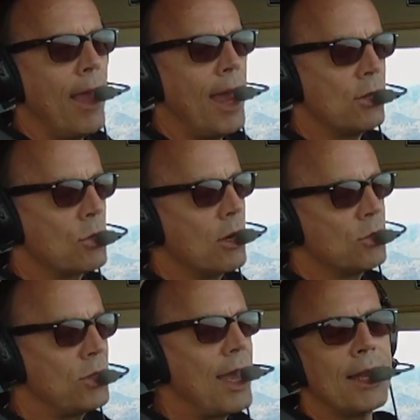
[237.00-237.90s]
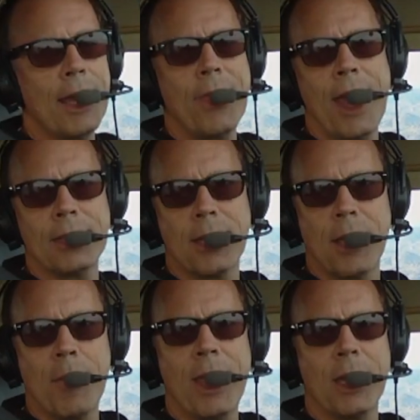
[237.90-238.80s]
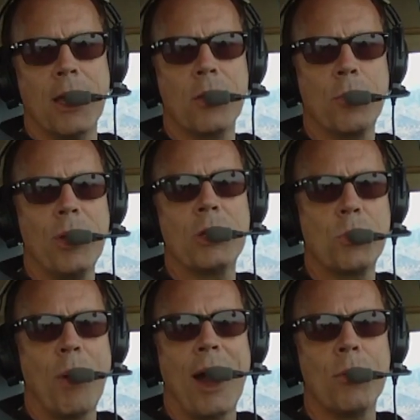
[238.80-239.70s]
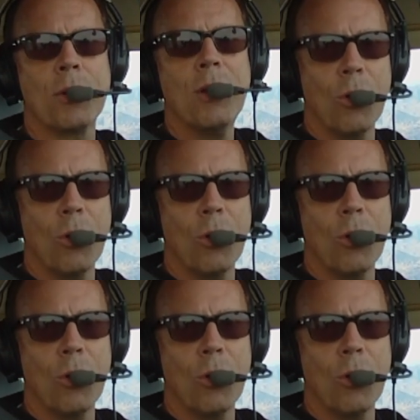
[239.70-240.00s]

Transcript: and it's going to stay like that until I make another pitch, power,